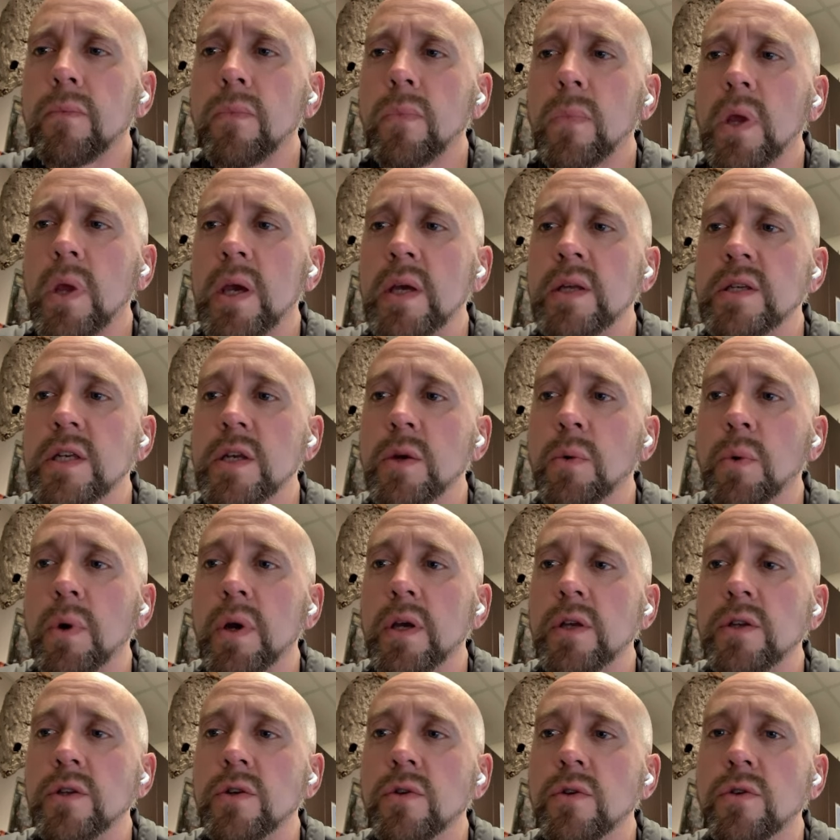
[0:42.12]
and see what
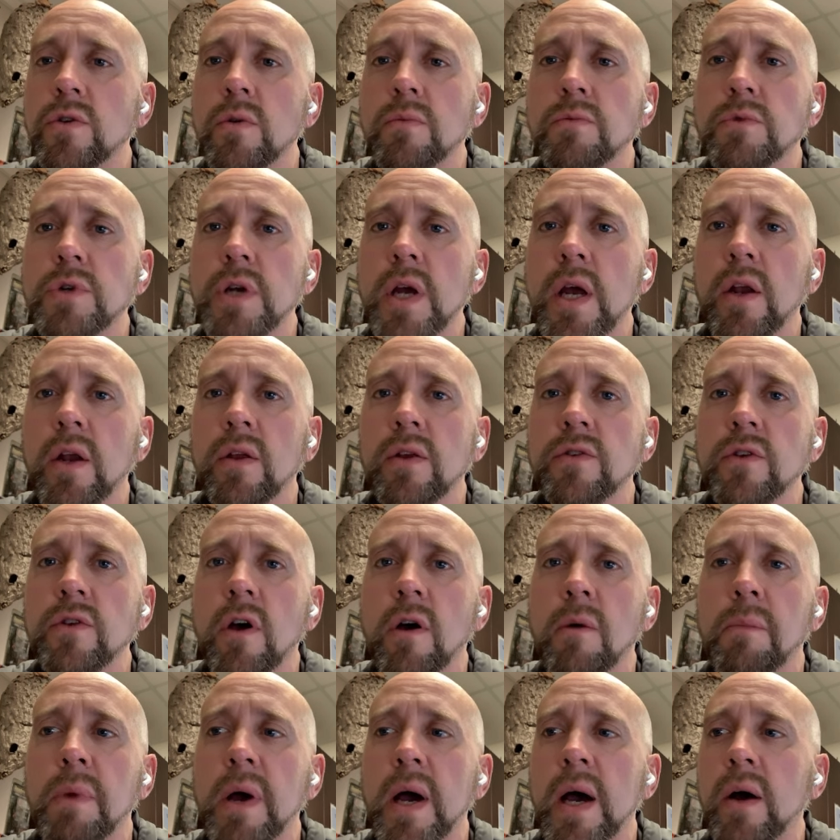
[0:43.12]
his YouTube channel is all
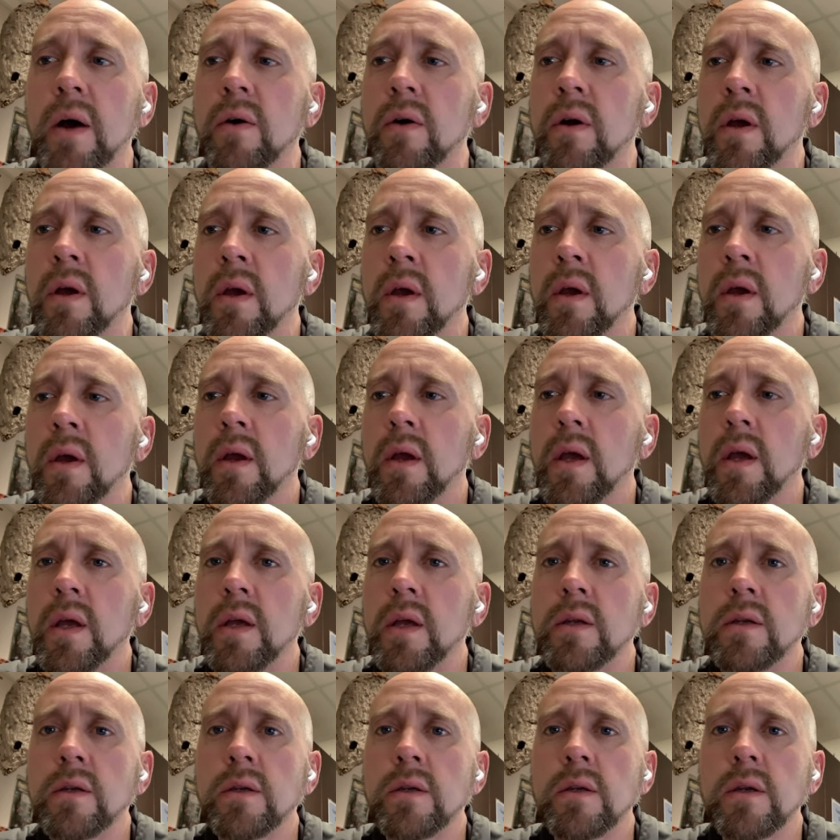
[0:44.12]
about
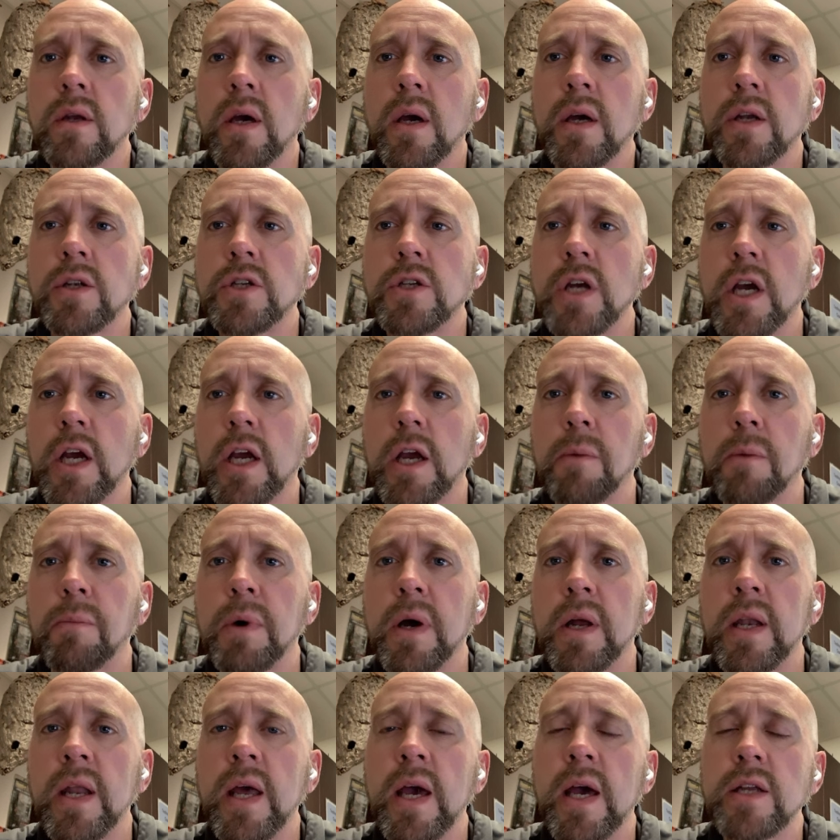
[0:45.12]
and check up on
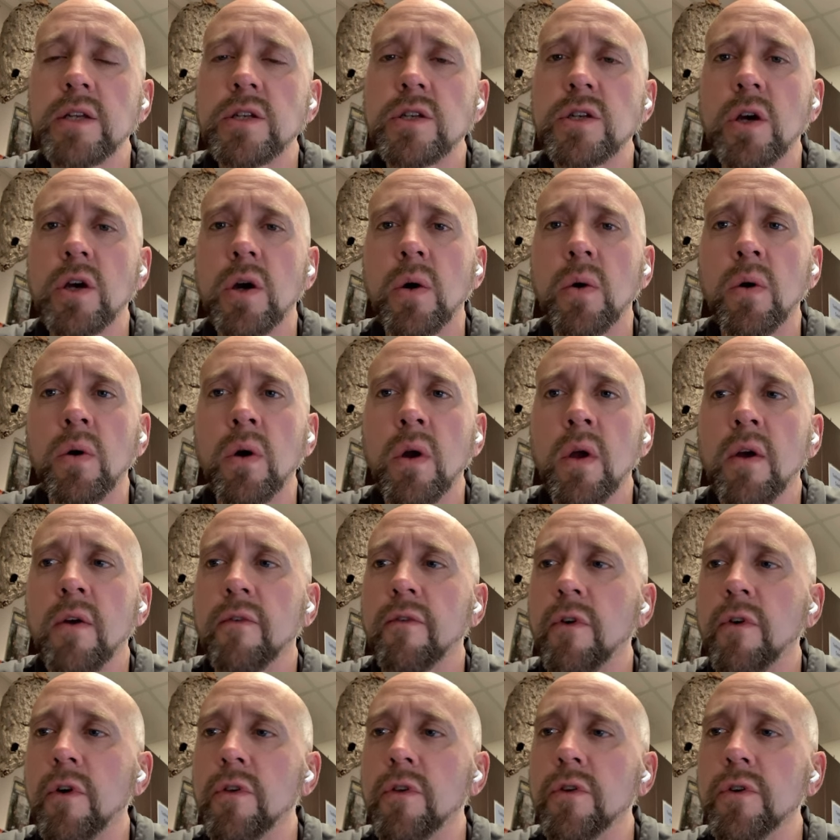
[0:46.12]
that. So,
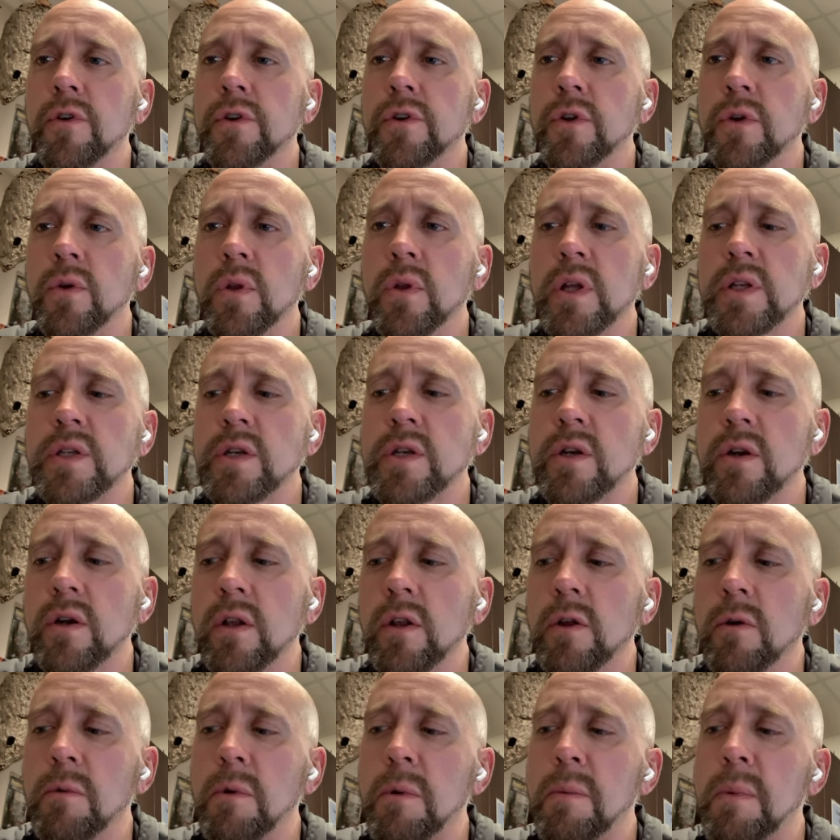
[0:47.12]
further ado, let's hear a little
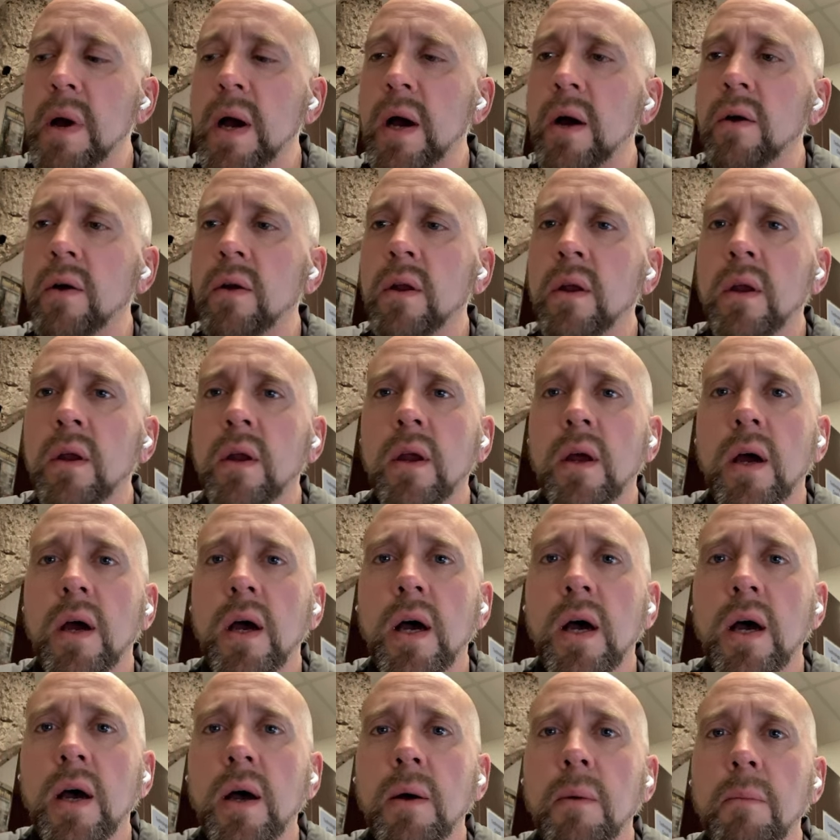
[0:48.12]
bit about
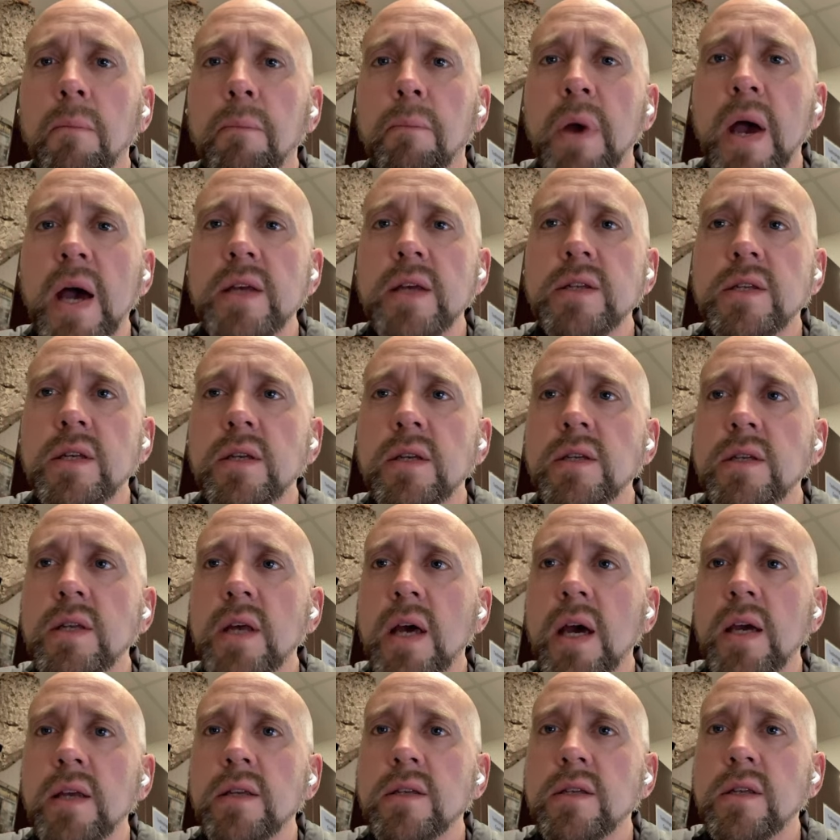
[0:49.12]
Bass
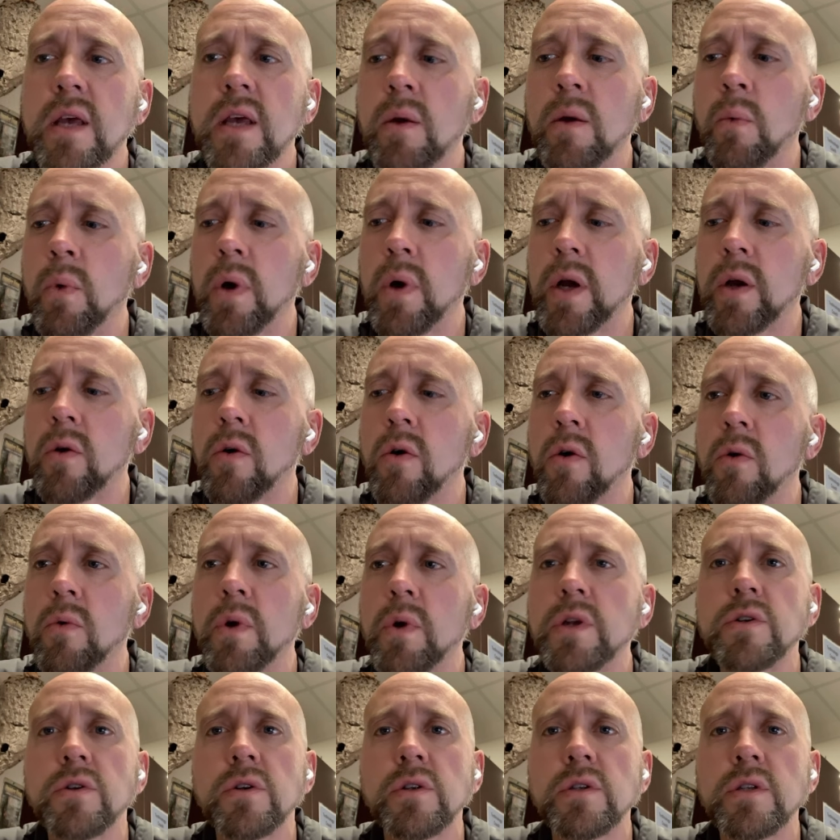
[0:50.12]
Insights and what Cole
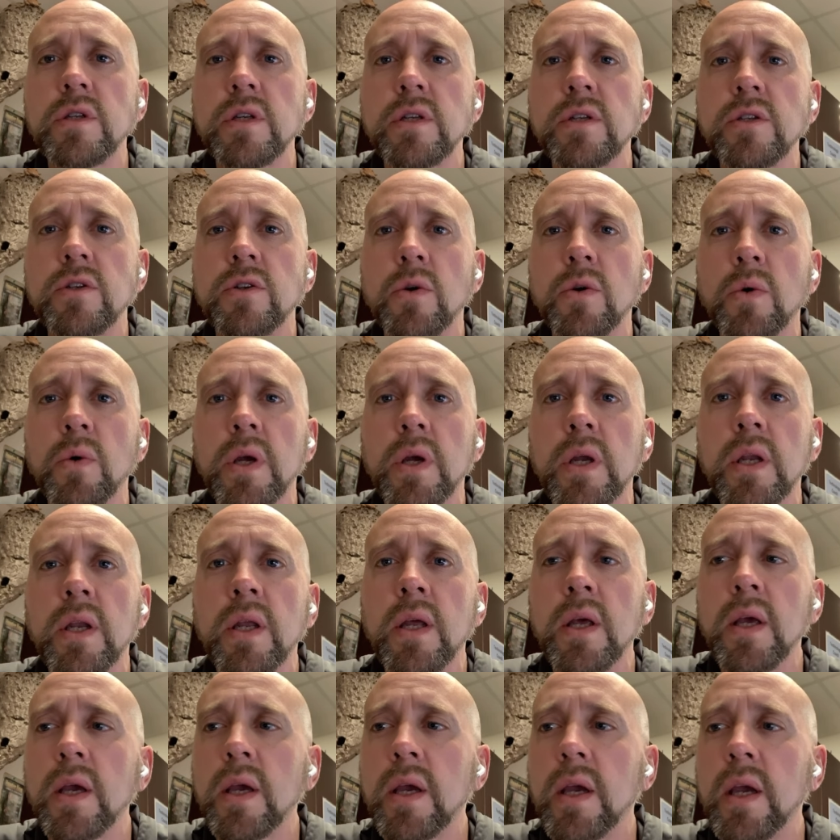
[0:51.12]
Richards is doing
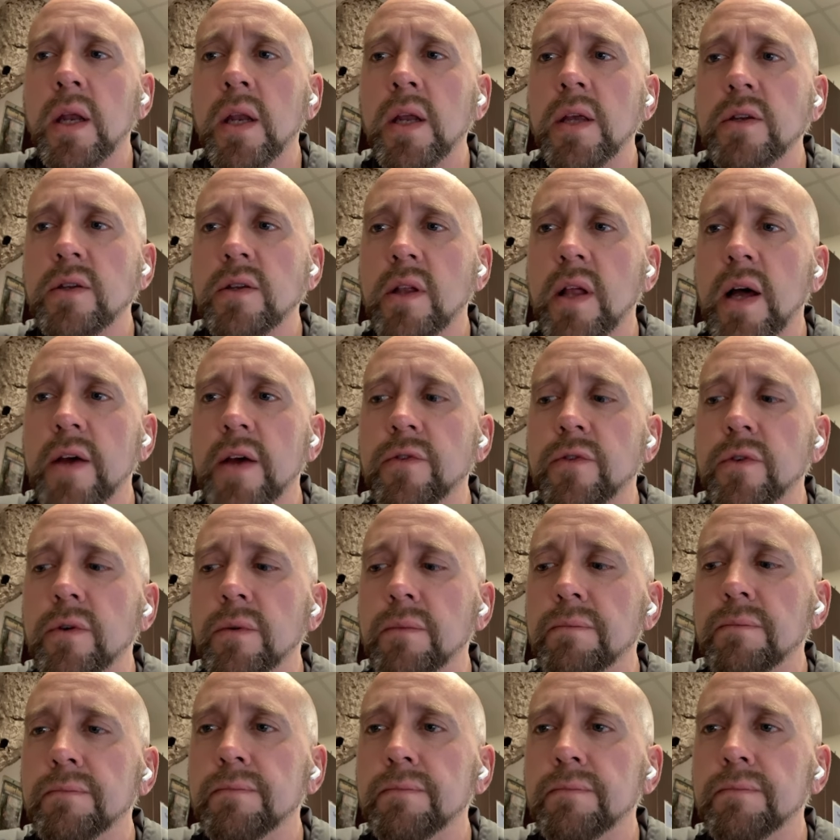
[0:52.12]
in his classroom.